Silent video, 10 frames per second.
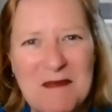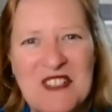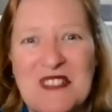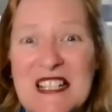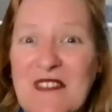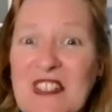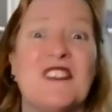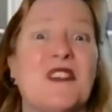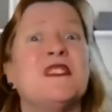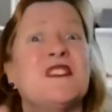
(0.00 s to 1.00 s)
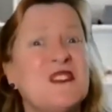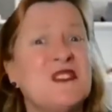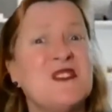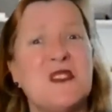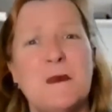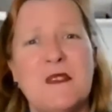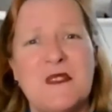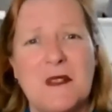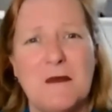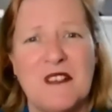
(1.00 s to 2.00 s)
at Michele TV Show. We're so super,
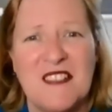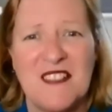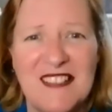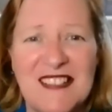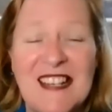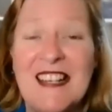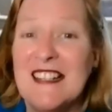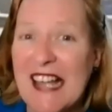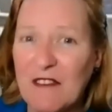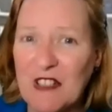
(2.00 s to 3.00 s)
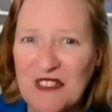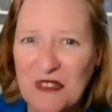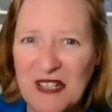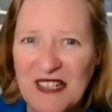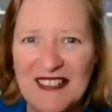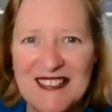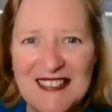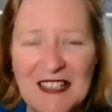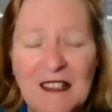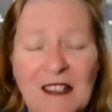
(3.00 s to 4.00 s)
super excited to have you joining us
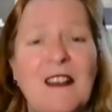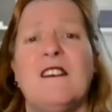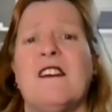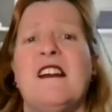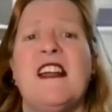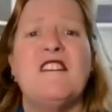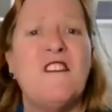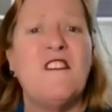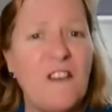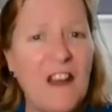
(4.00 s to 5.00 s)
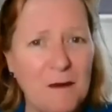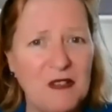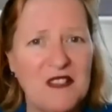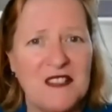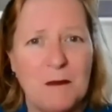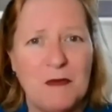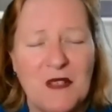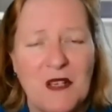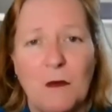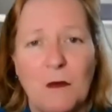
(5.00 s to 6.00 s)
again for another fabulous
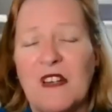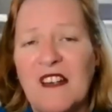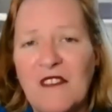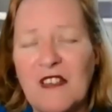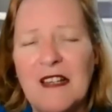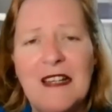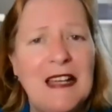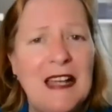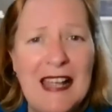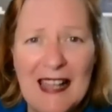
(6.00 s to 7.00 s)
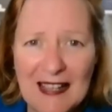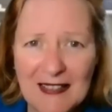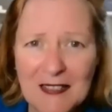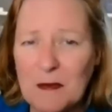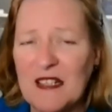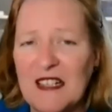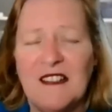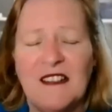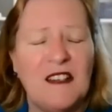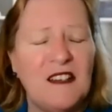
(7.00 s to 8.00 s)
episode with another expert
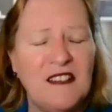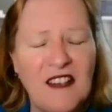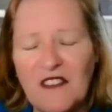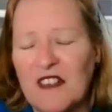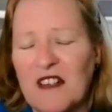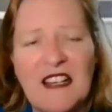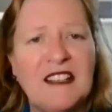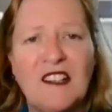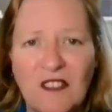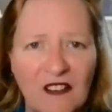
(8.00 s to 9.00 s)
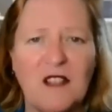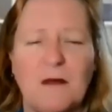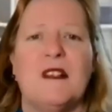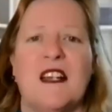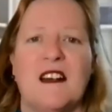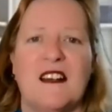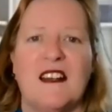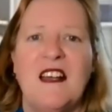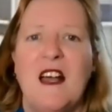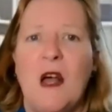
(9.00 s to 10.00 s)
in another incredible
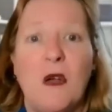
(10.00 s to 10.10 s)
area